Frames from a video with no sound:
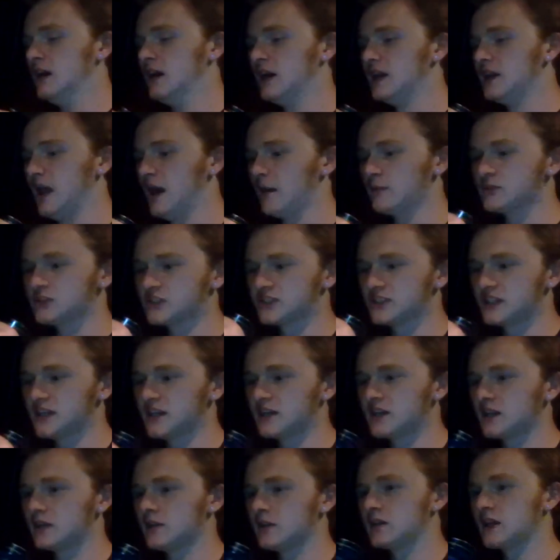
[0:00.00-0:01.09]
and that was sick.
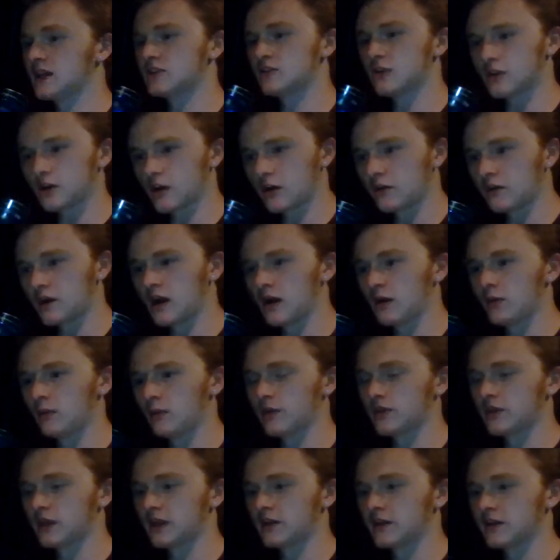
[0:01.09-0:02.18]
And then they took her out
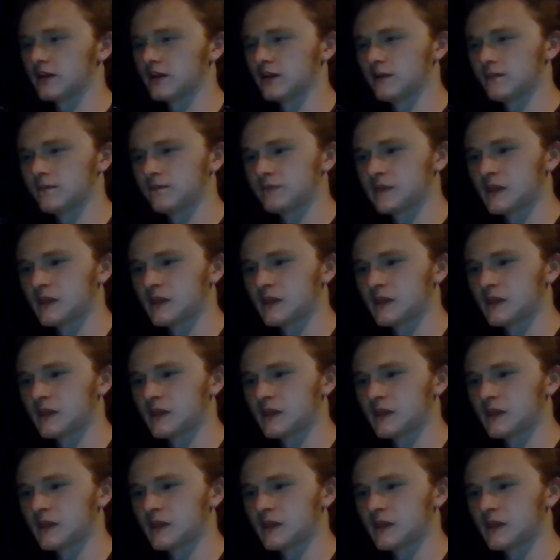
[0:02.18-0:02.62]
with like a